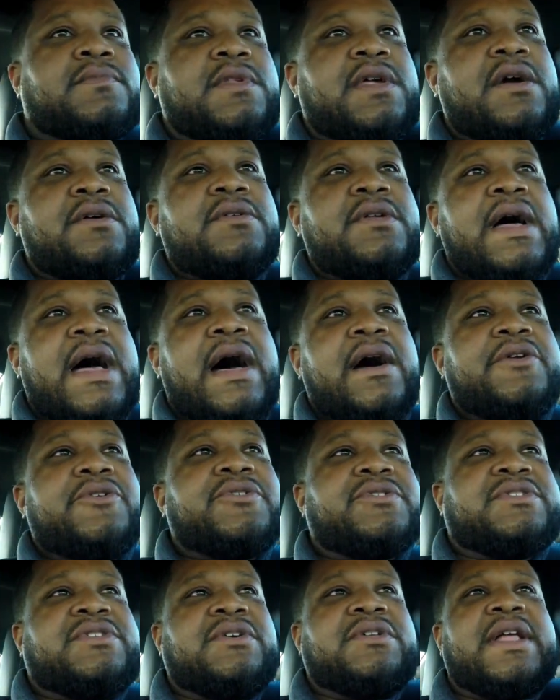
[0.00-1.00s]
I don't know how
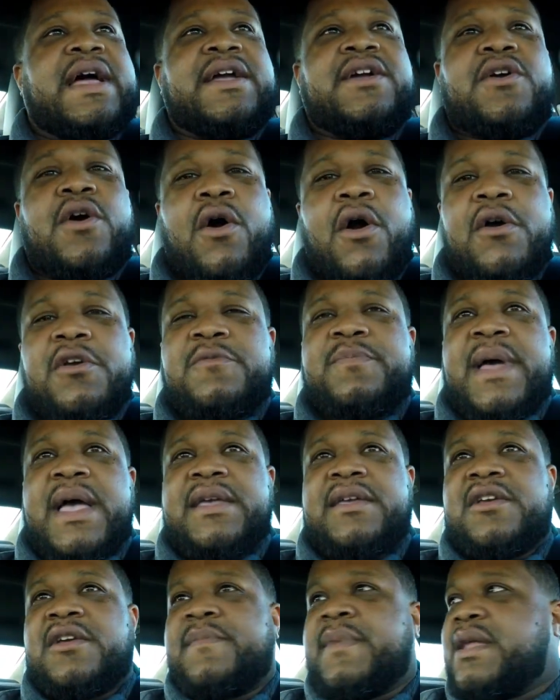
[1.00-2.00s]
there's still like cars
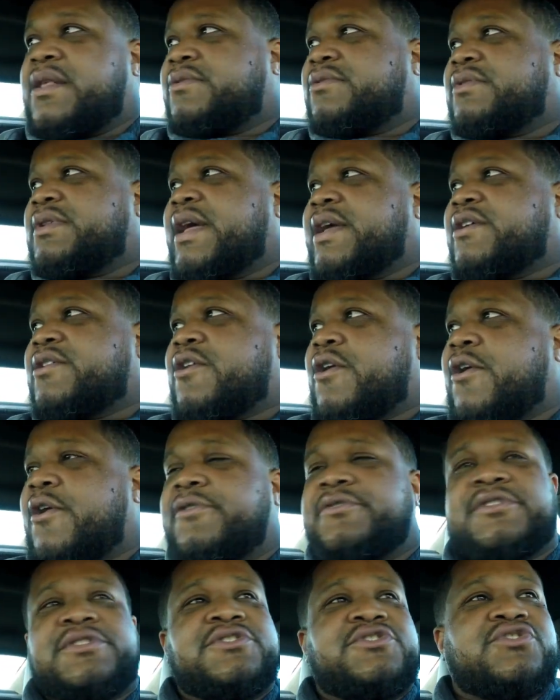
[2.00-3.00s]
back here, man. There's still like
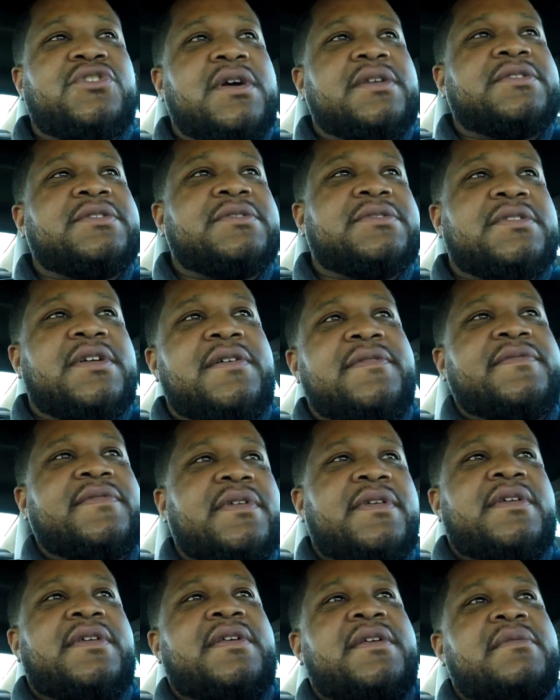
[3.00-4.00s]
cars and trucks and stuff
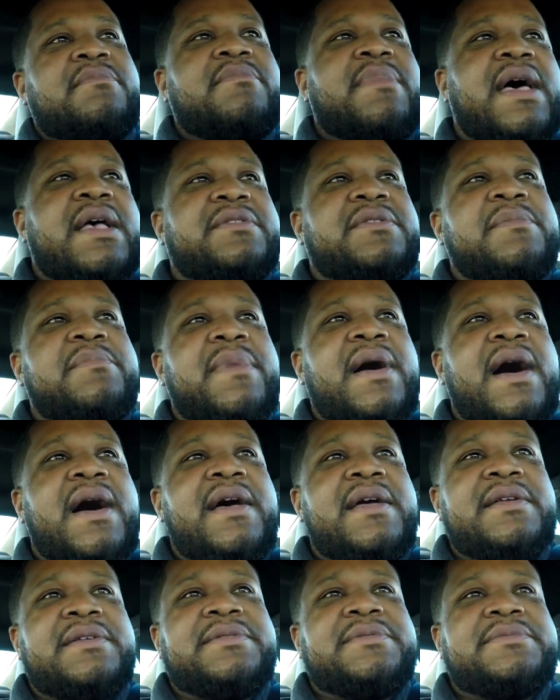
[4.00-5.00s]
passing by.